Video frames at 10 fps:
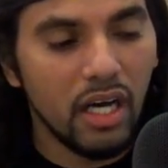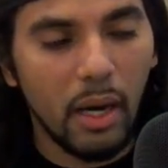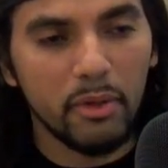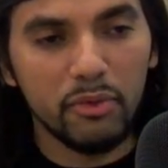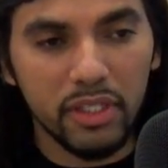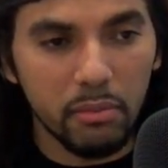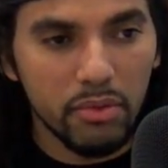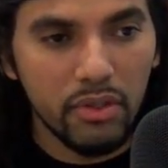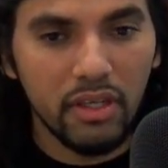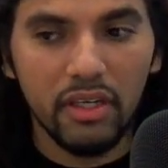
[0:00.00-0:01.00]
I'm going to read a
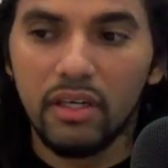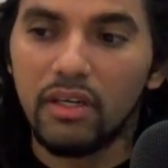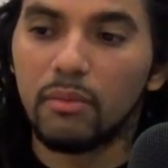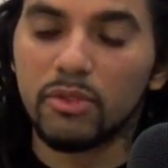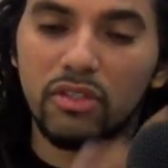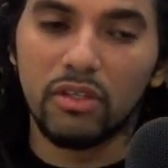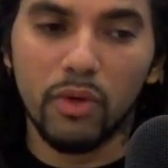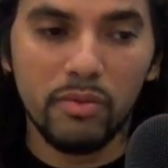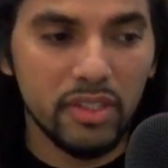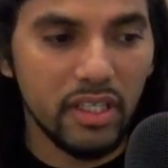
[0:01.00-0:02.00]
book. I'm going to start a
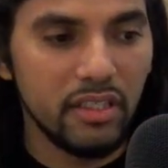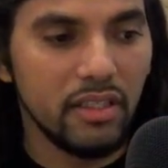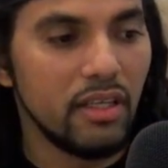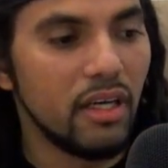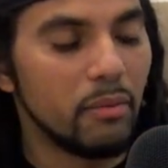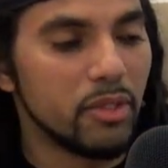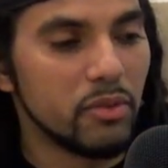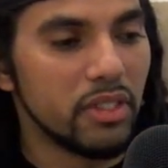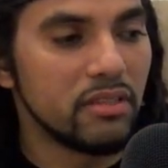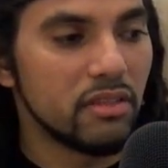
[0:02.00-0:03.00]
website. I'm going to
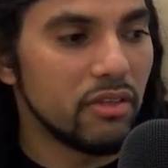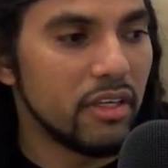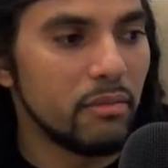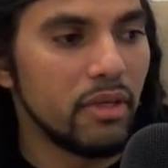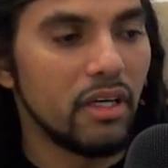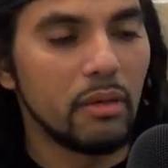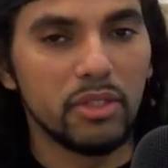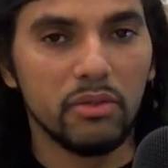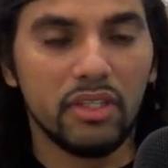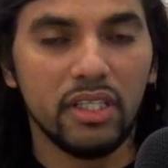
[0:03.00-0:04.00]
do Instagram. I'm going
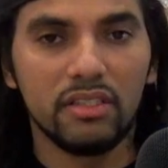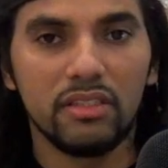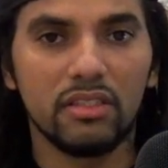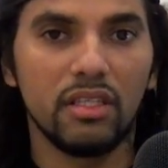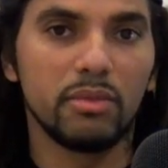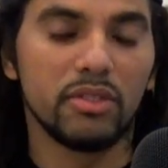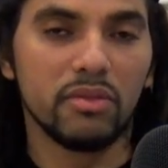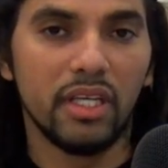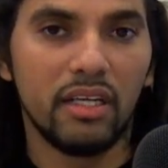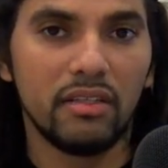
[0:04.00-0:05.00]
to do this. I'm going to do
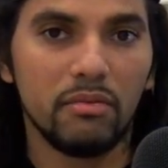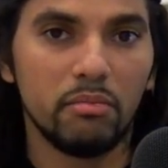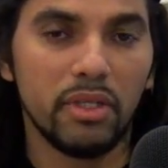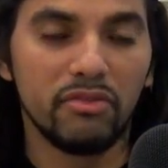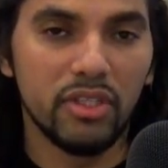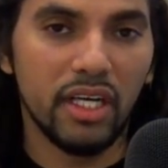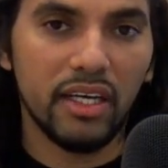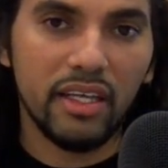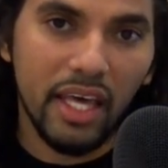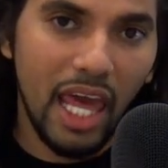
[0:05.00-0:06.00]
that. But if you're
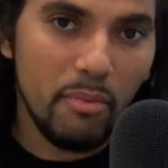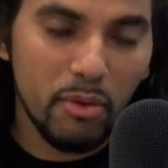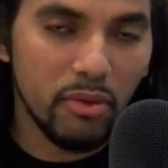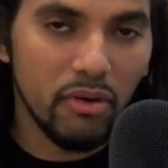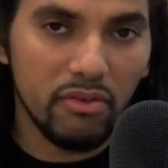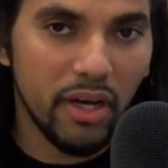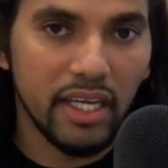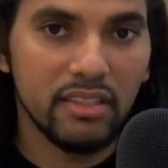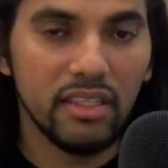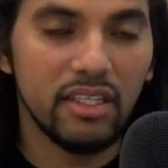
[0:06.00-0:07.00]
not capable of
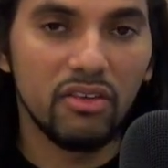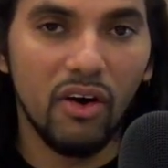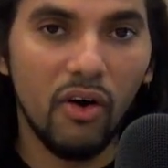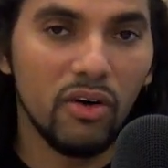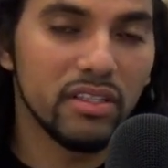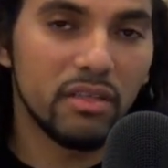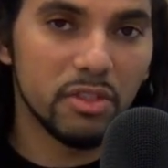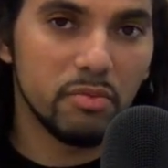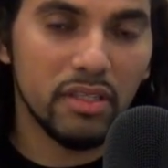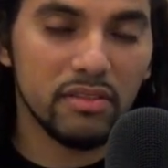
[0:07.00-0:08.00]
handling all that
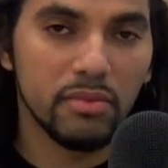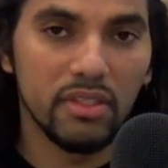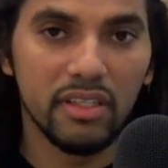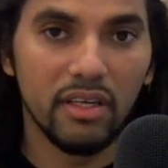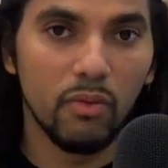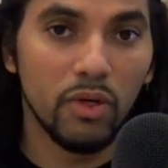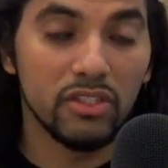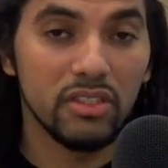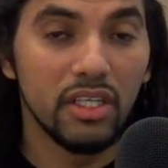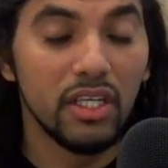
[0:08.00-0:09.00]
responsibility at once,